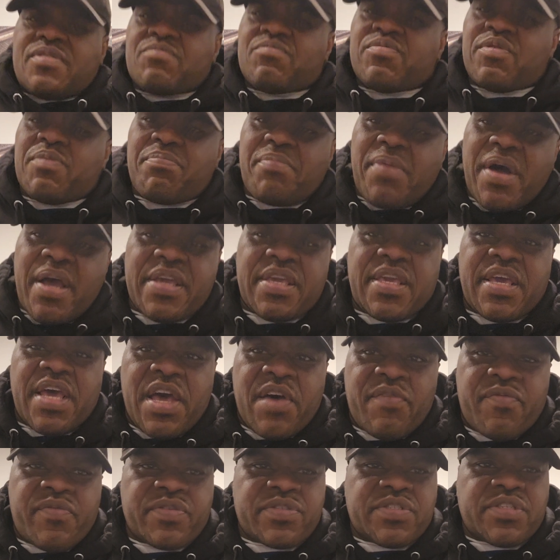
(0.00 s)
But Mike
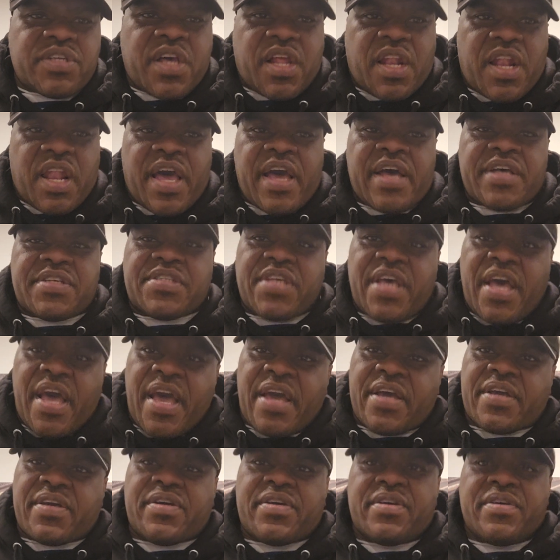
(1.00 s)
Evans, class
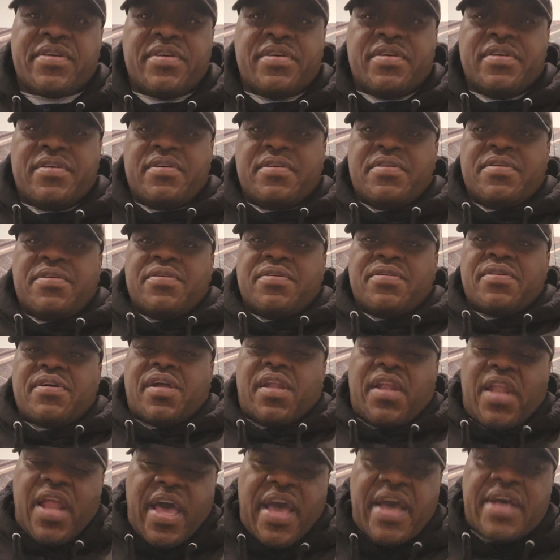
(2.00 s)
act.
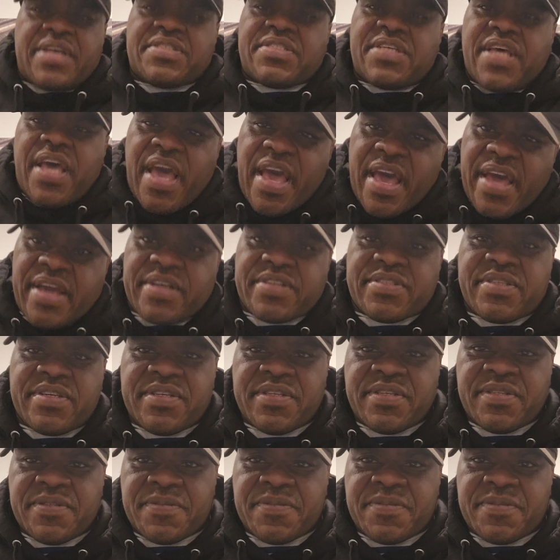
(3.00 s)
Class act.